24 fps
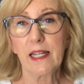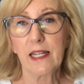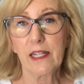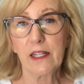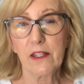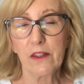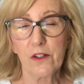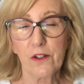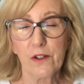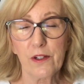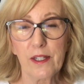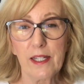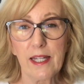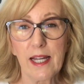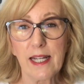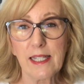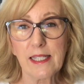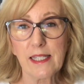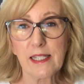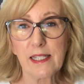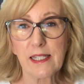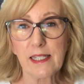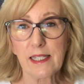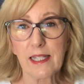either
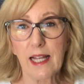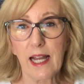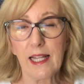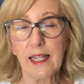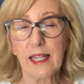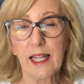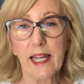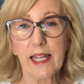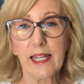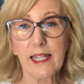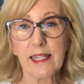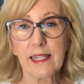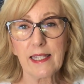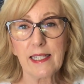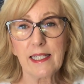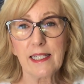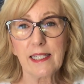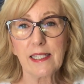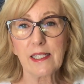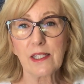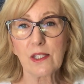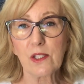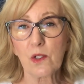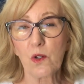yes, I like
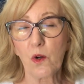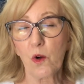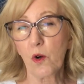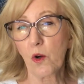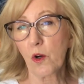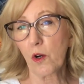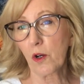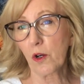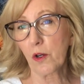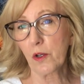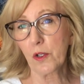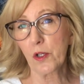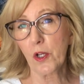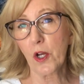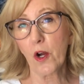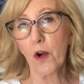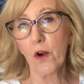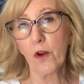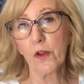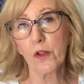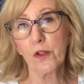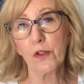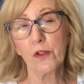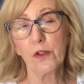this, or
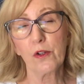no,